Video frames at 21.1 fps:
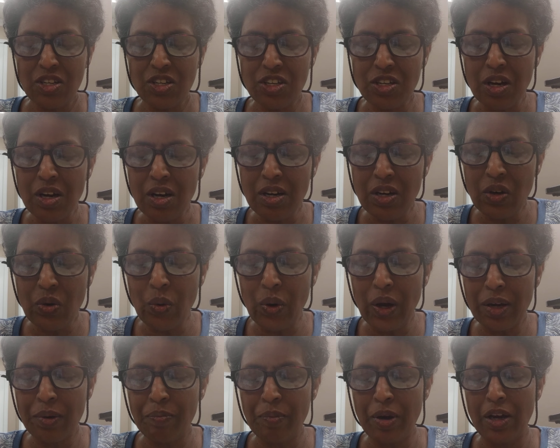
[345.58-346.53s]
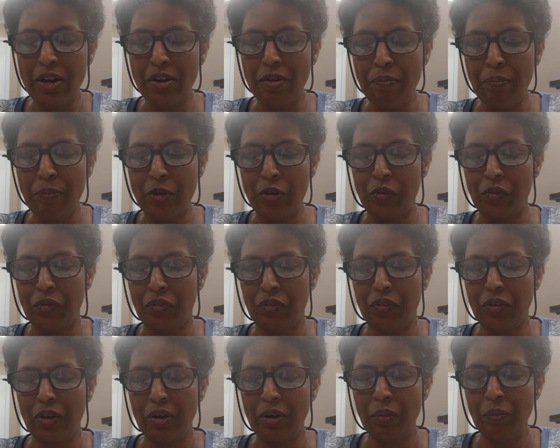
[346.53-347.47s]
Turn you at my
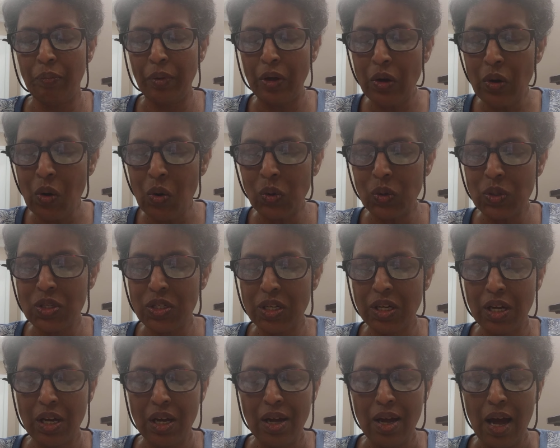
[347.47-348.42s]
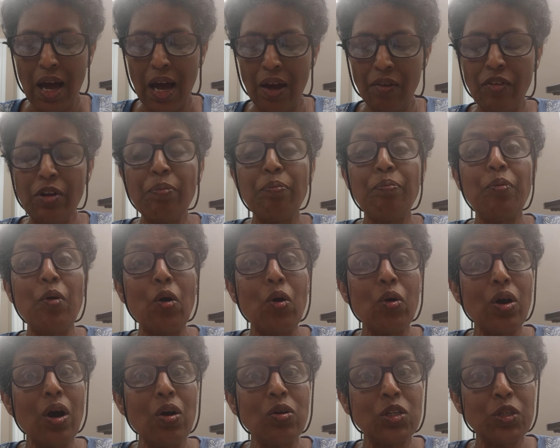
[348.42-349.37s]
reproof. Behold, I will
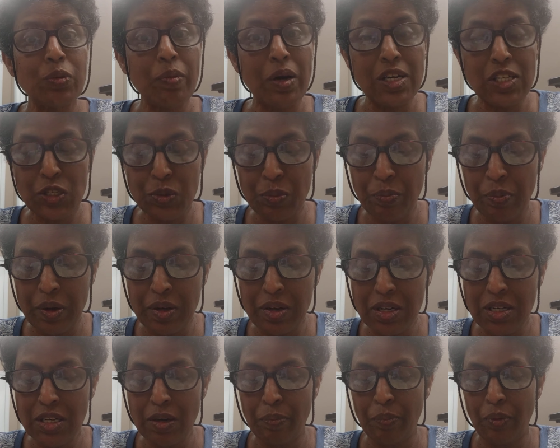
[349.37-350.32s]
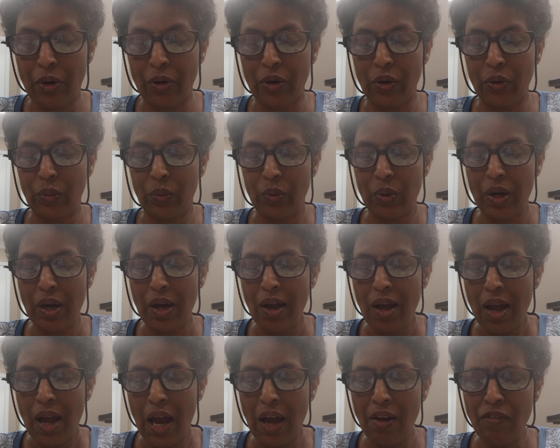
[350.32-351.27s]
pour out my spirit upon you.
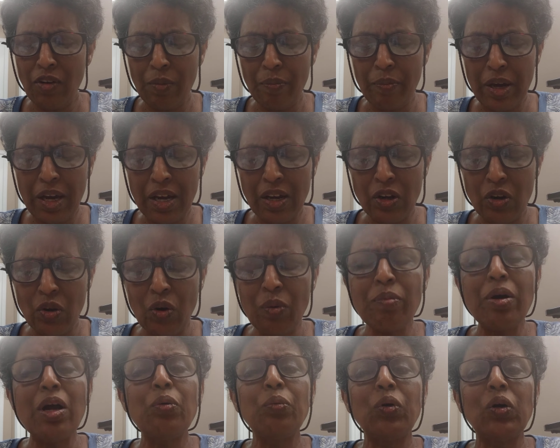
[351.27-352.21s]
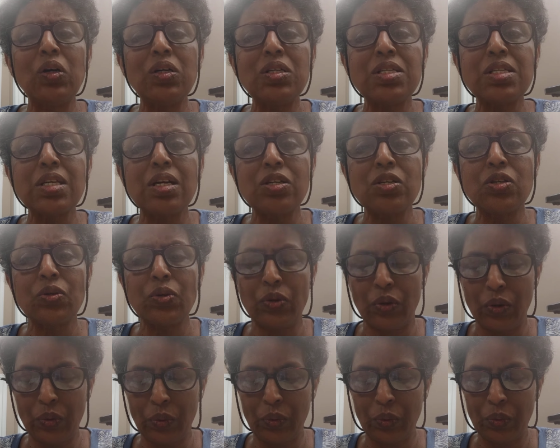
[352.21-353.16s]
I will make known my words unto
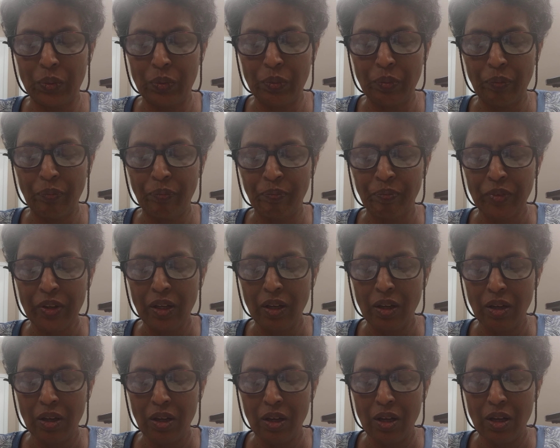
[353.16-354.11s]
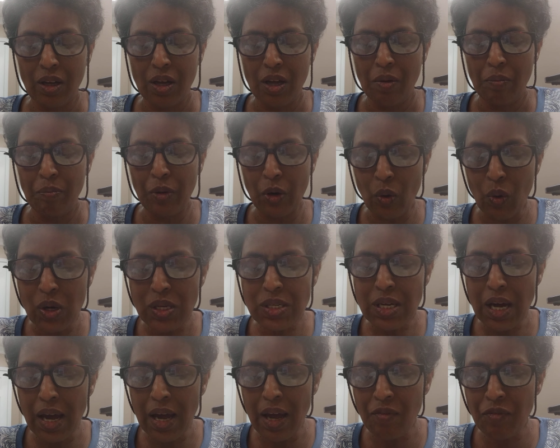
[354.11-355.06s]
you. Because
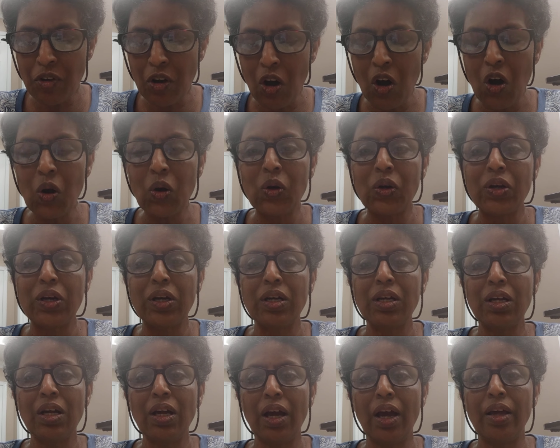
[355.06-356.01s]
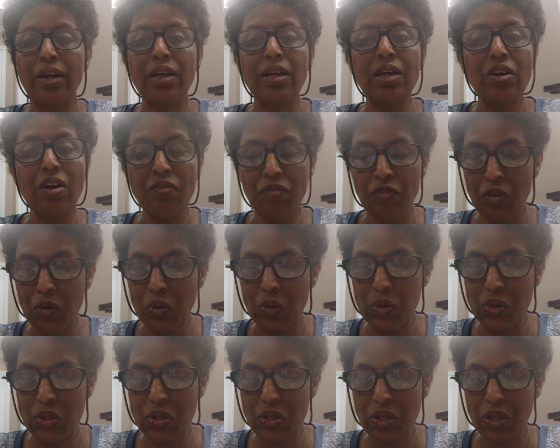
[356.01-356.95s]
I have called, and ye
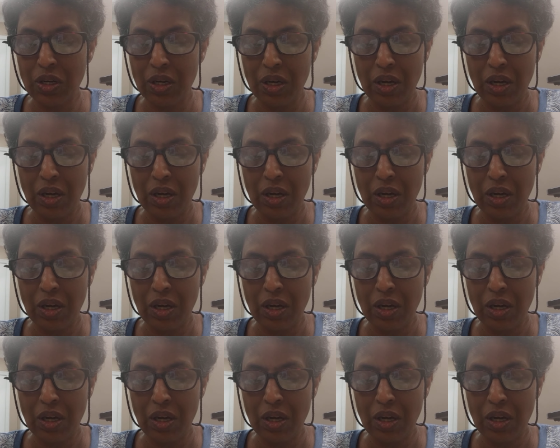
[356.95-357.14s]
refused.